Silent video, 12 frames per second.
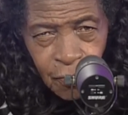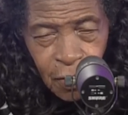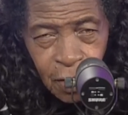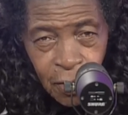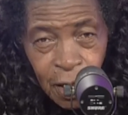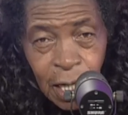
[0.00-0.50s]

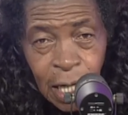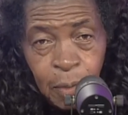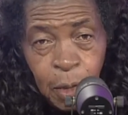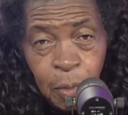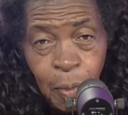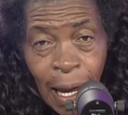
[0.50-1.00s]
They're
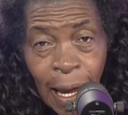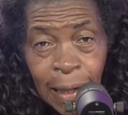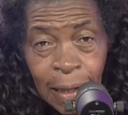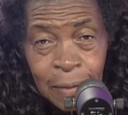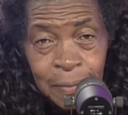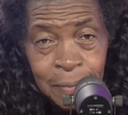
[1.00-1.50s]
coming back.
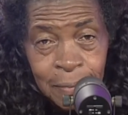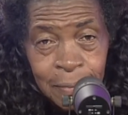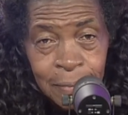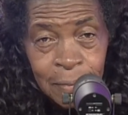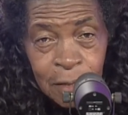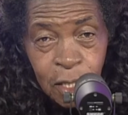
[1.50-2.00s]

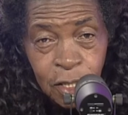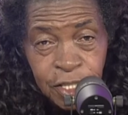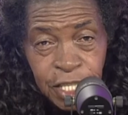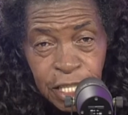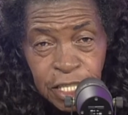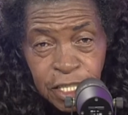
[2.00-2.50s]

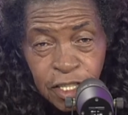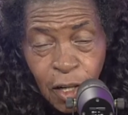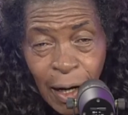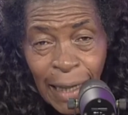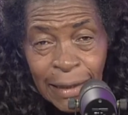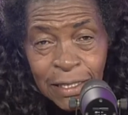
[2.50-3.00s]
Jesus
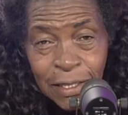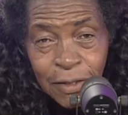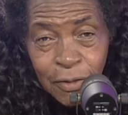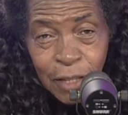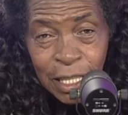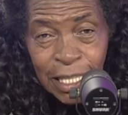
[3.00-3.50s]
Christ,
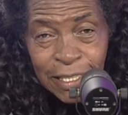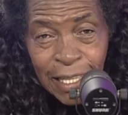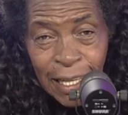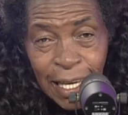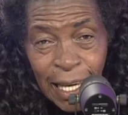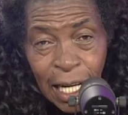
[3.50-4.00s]
when he
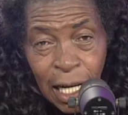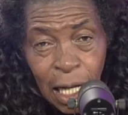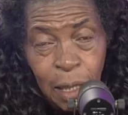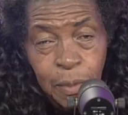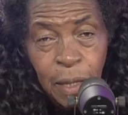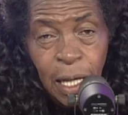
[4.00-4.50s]
said, Get
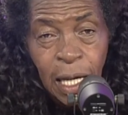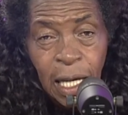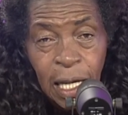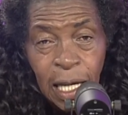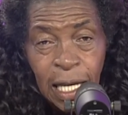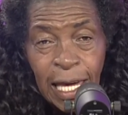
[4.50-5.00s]
up,
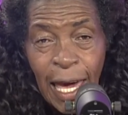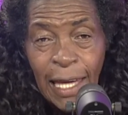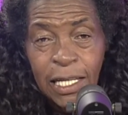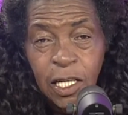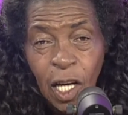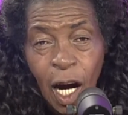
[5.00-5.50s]
he had
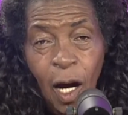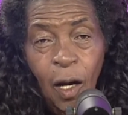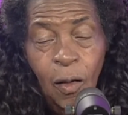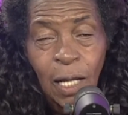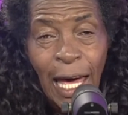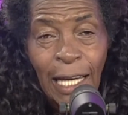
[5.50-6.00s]
to call
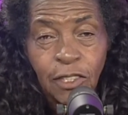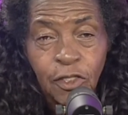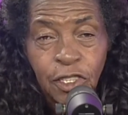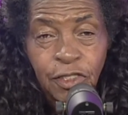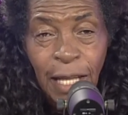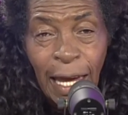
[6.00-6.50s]

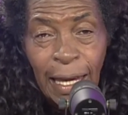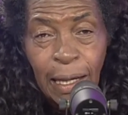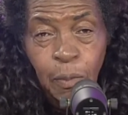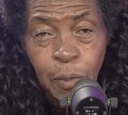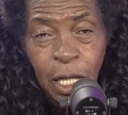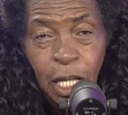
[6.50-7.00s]
Lazarus'
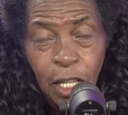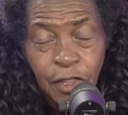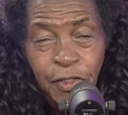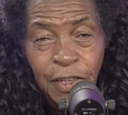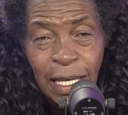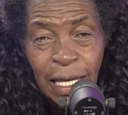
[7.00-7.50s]
name because
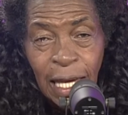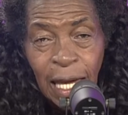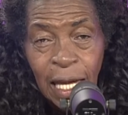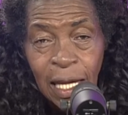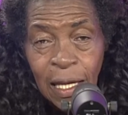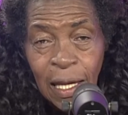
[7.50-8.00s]
he
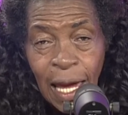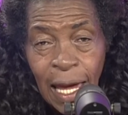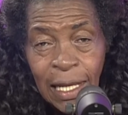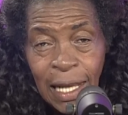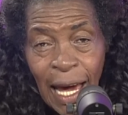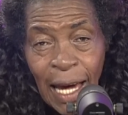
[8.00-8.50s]
had
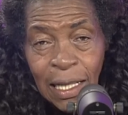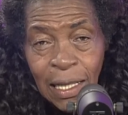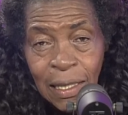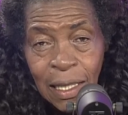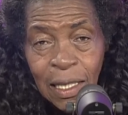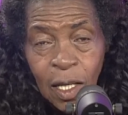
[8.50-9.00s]
not
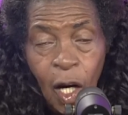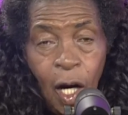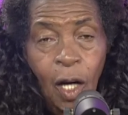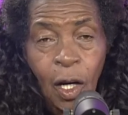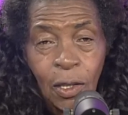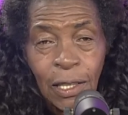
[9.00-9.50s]

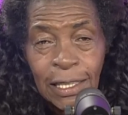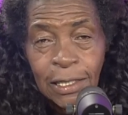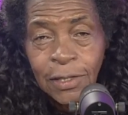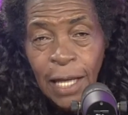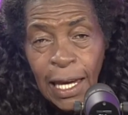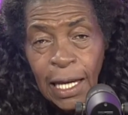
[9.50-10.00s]
call his
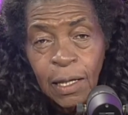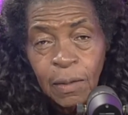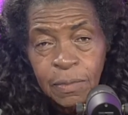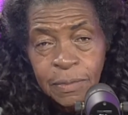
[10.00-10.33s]
name,